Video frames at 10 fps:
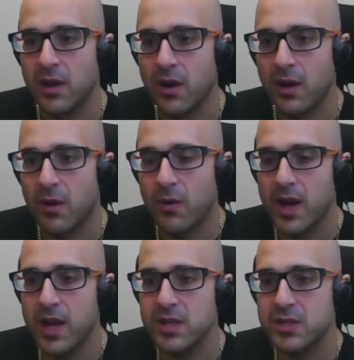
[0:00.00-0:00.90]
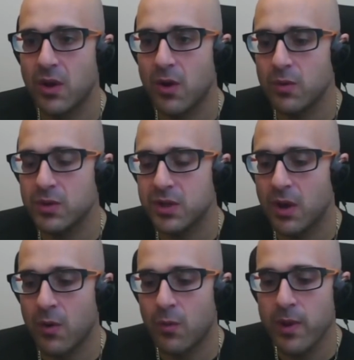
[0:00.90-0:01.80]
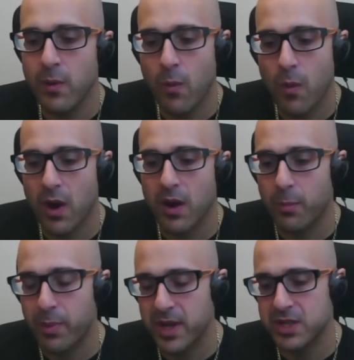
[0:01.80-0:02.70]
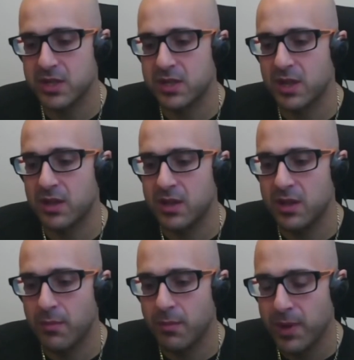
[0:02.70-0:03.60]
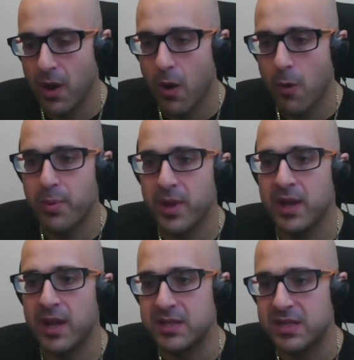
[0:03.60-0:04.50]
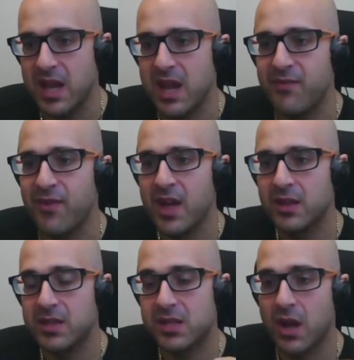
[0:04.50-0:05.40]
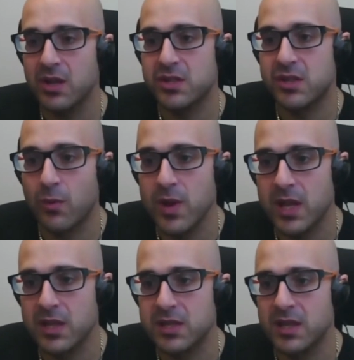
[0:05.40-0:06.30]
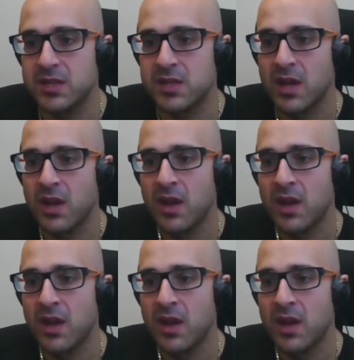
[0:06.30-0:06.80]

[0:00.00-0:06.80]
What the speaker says: Okay? So we want our patients to be open and safe, discuss their weaknesses,